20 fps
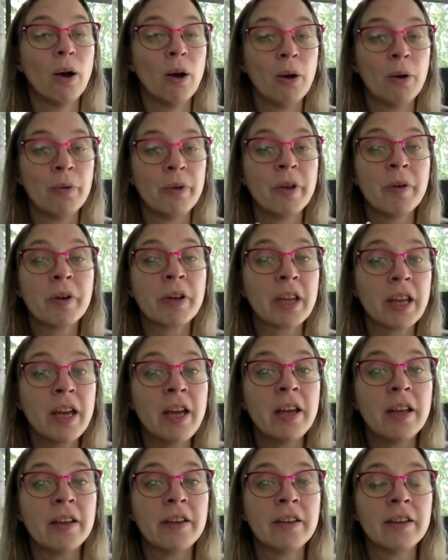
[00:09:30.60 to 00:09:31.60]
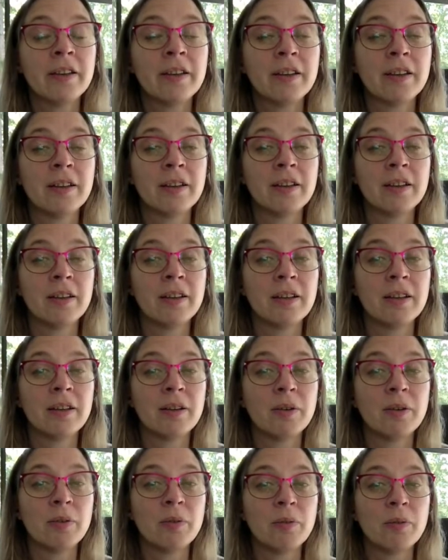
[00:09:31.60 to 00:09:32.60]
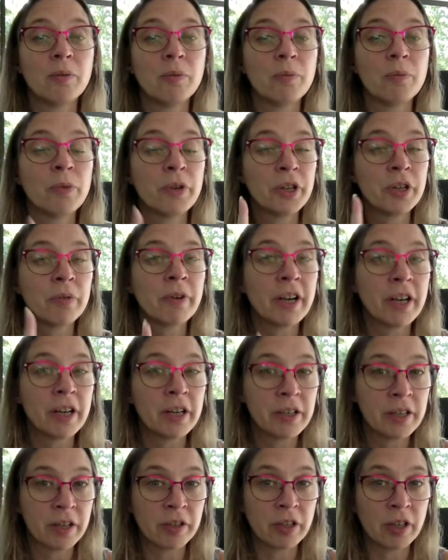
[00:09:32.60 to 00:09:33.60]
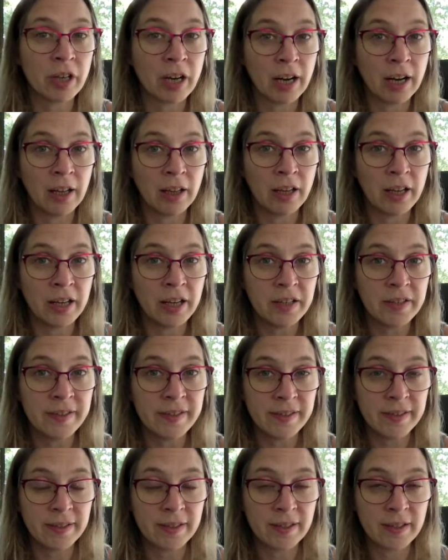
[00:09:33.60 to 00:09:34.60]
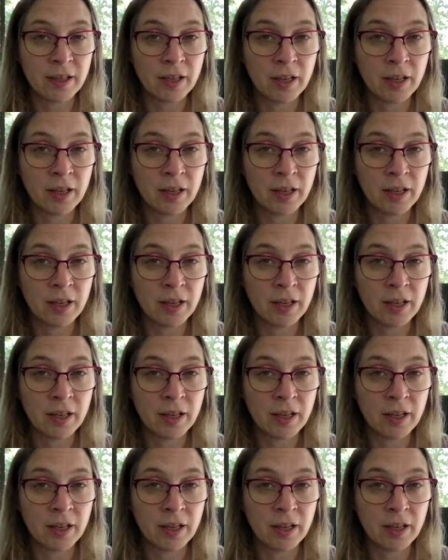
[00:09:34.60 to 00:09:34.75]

Oh, now again, when you're writing down your highlights,